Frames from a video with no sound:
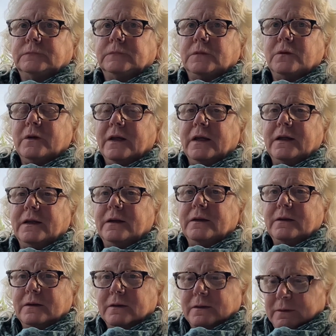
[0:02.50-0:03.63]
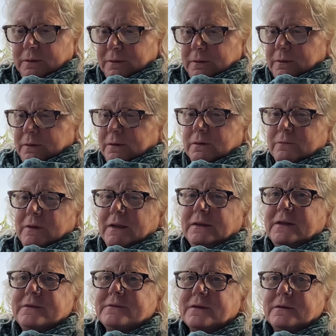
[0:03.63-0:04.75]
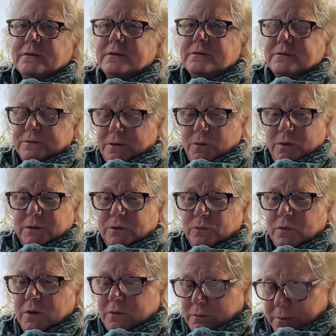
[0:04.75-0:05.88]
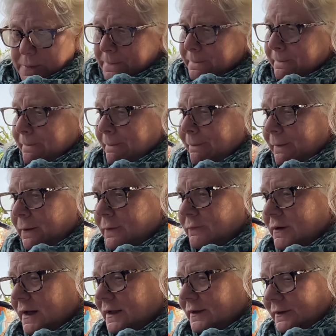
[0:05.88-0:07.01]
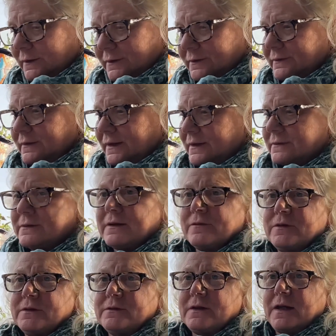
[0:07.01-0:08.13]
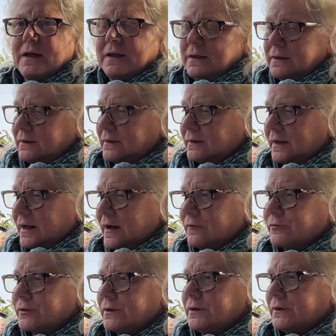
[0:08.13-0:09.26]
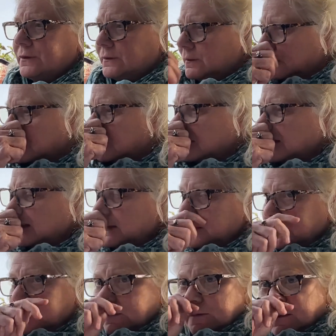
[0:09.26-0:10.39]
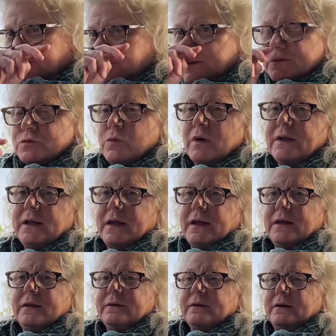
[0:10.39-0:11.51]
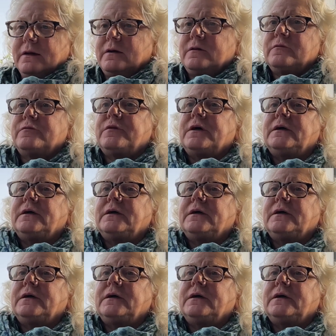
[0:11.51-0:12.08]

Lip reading: Okay. All right, let's get this show on the road. All right, it is Thanksgiving Day in the afternoon of the 28th of